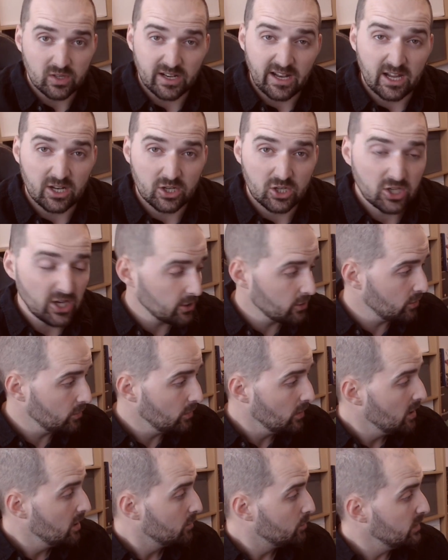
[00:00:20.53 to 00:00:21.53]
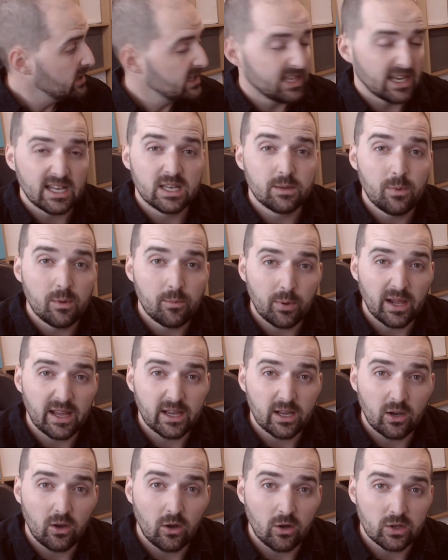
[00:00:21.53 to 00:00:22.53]
our channel, we tend to be
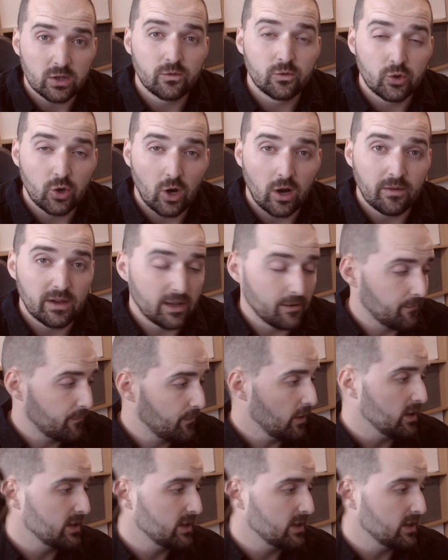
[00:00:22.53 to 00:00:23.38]
playing a lot of driving and flight